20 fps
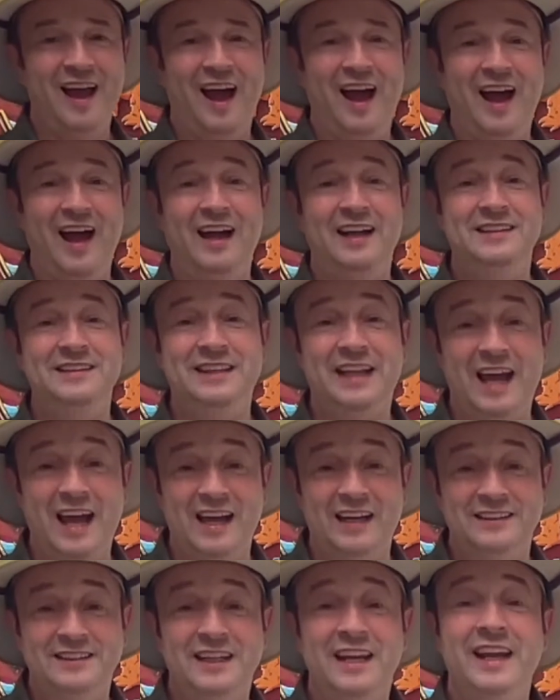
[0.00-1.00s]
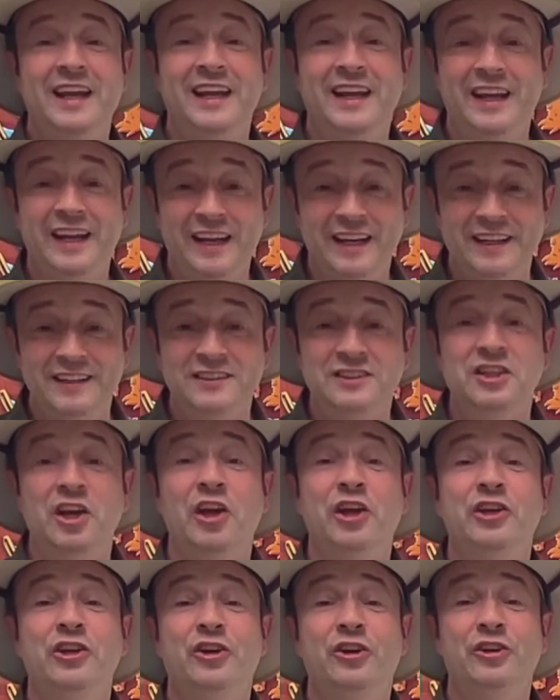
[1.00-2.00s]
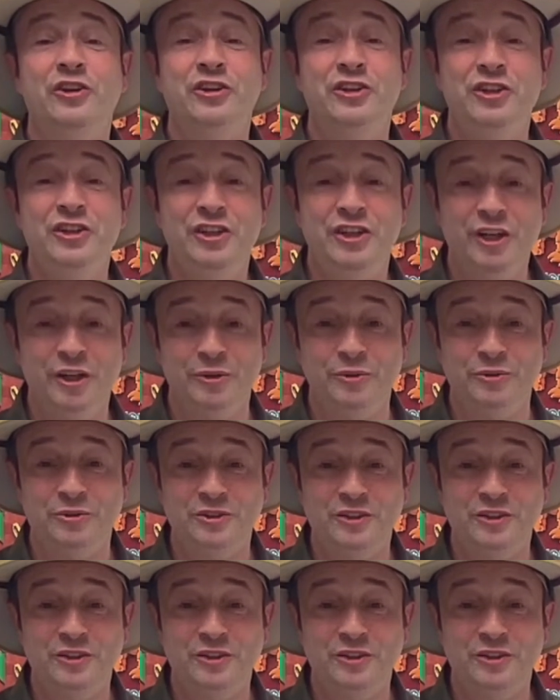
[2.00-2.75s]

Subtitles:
And that is your newt.